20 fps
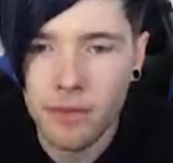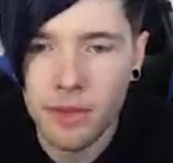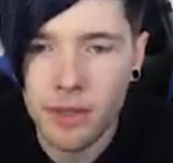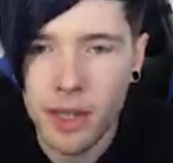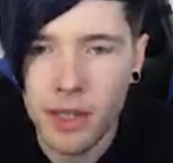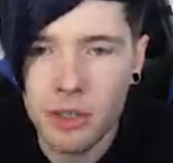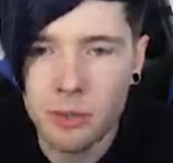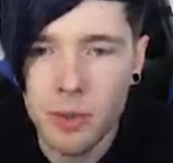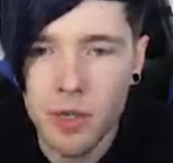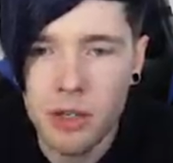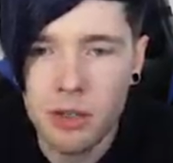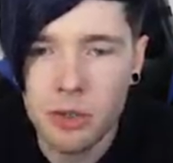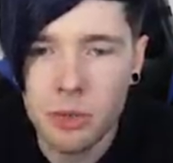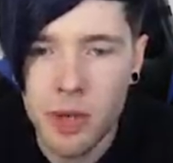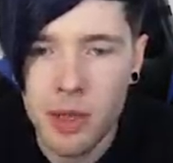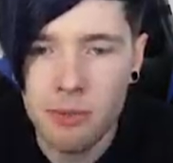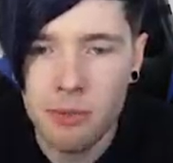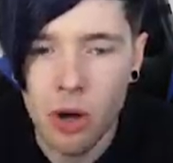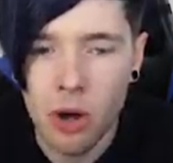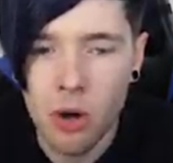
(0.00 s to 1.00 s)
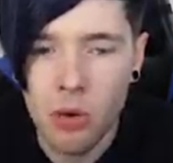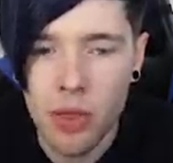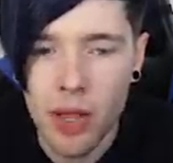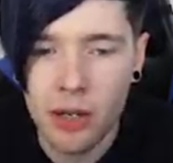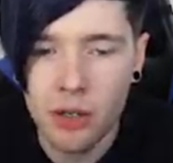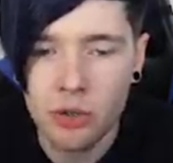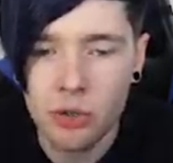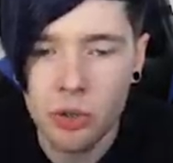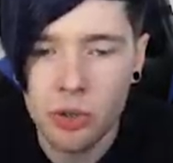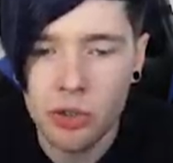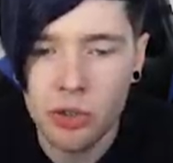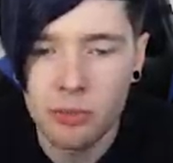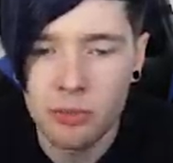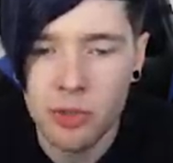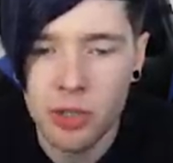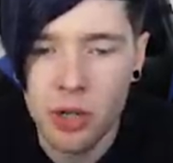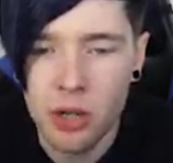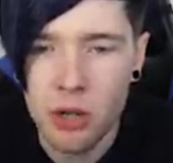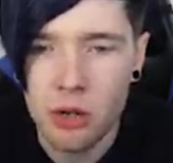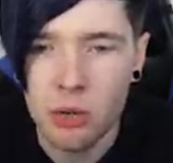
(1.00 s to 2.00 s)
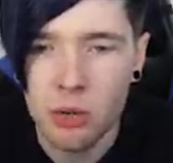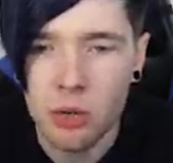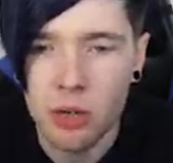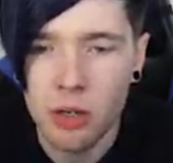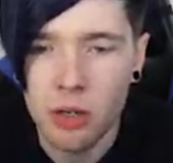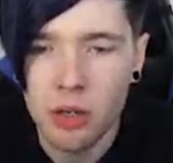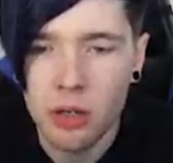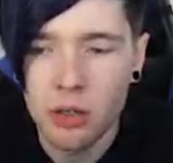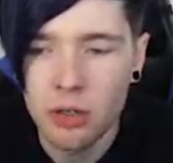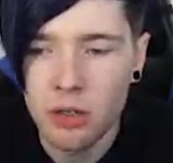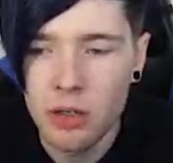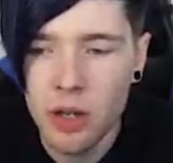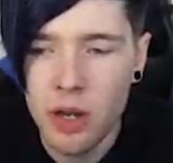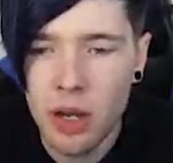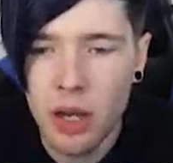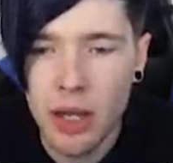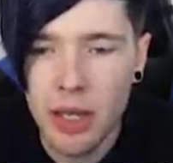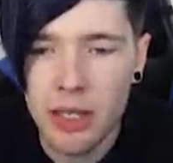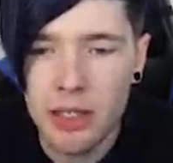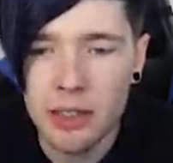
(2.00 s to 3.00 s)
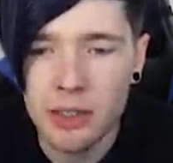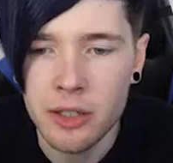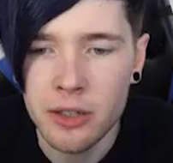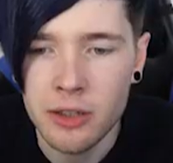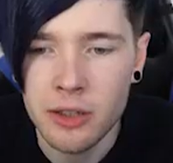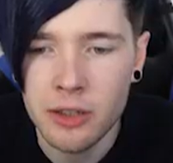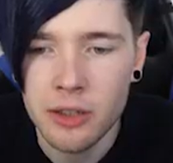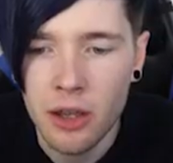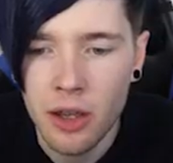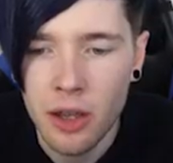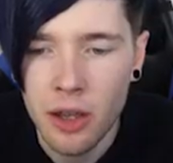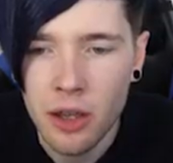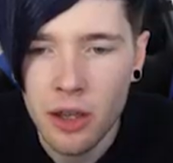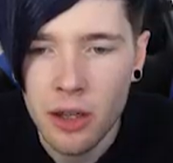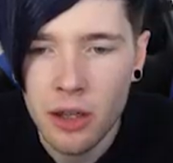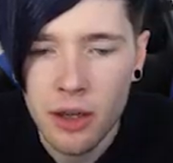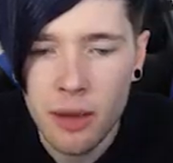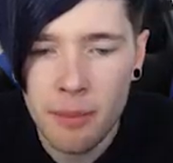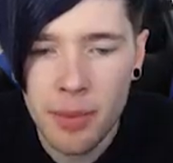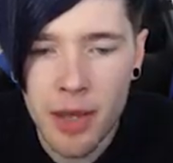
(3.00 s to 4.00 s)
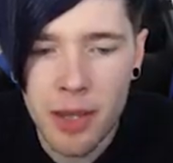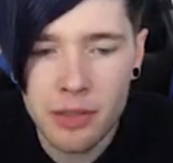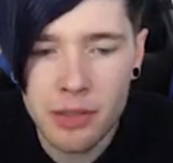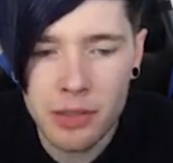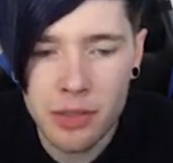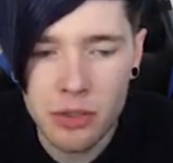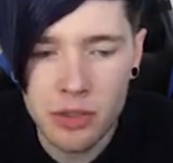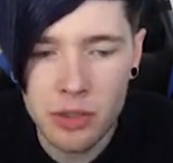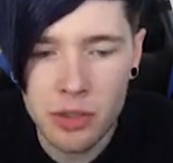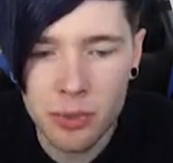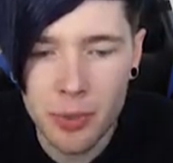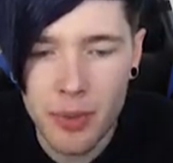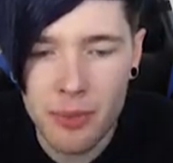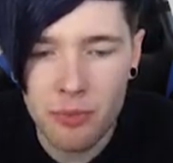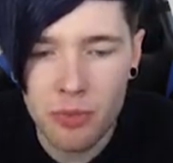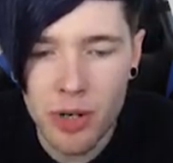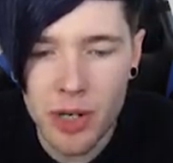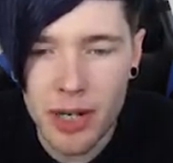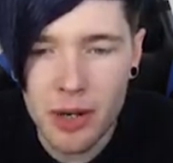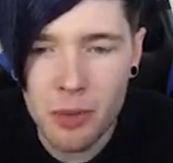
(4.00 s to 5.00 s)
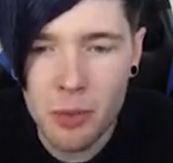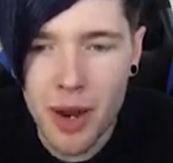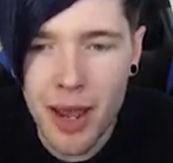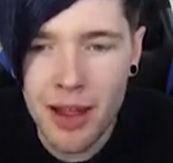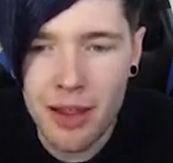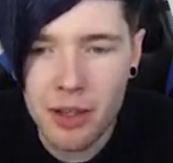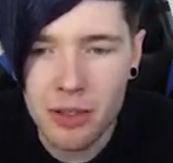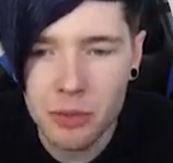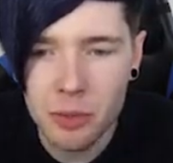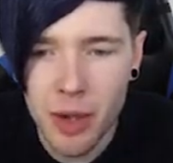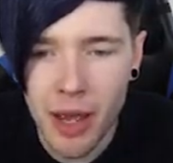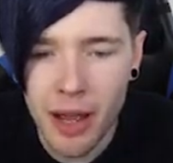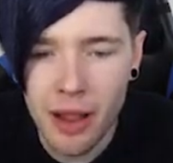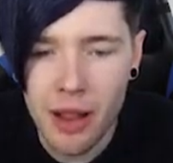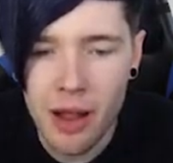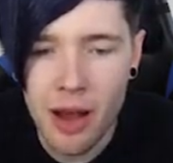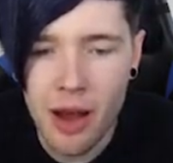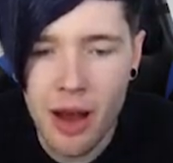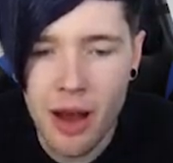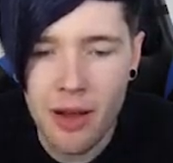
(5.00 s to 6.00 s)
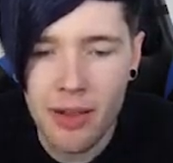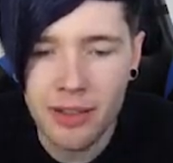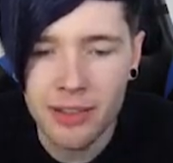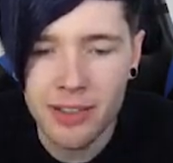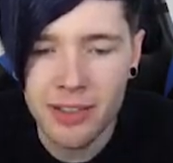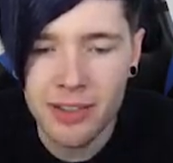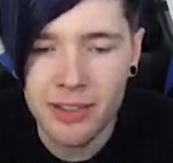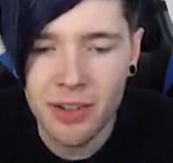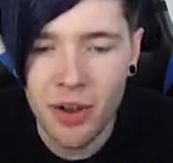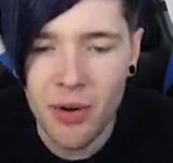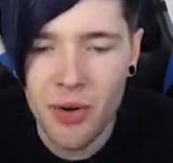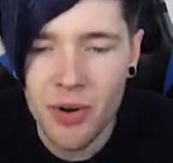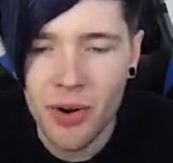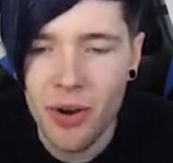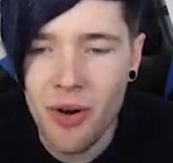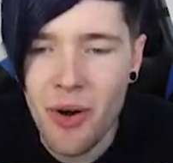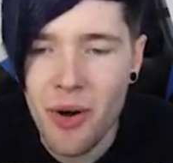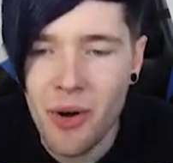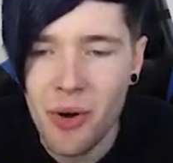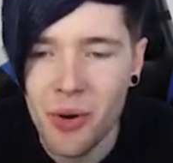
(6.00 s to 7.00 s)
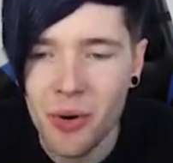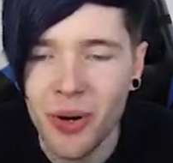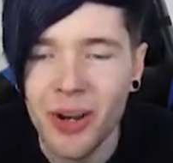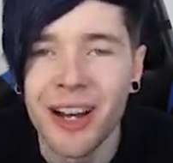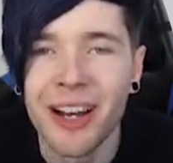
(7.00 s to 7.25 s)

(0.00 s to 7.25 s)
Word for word: Yes, we can swim. Oh, that looks awesome too. Nice. Bears can swim really well as well. Oh, this is so cool.